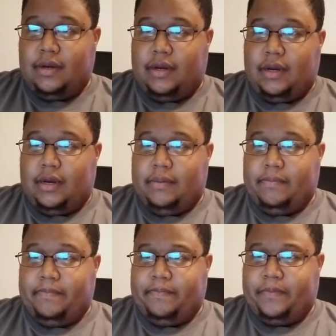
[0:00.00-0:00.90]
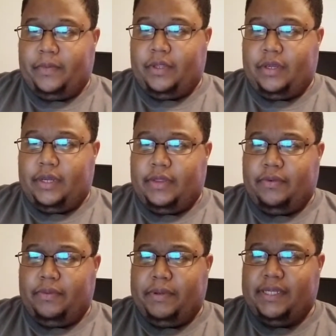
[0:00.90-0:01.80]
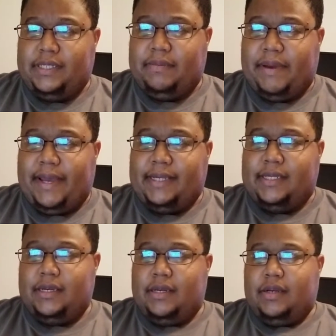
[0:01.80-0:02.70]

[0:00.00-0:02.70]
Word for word: Um, and through the PC Pass,